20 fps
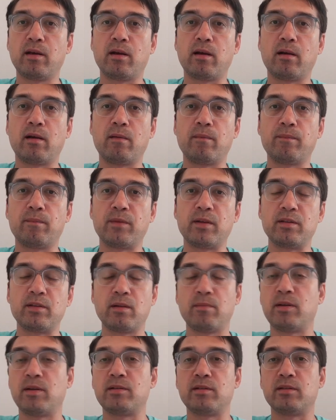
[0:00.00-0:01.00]
Um, in
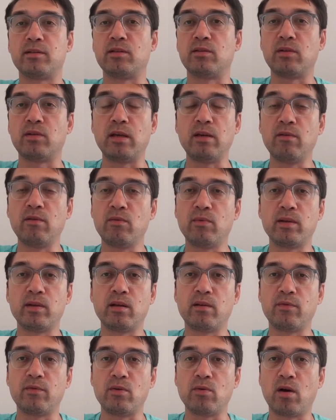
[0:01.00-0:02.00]
some instances, even
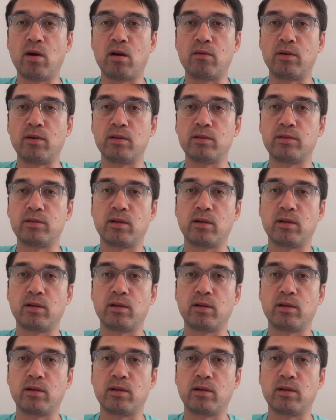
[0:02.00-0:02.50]
within a few hours.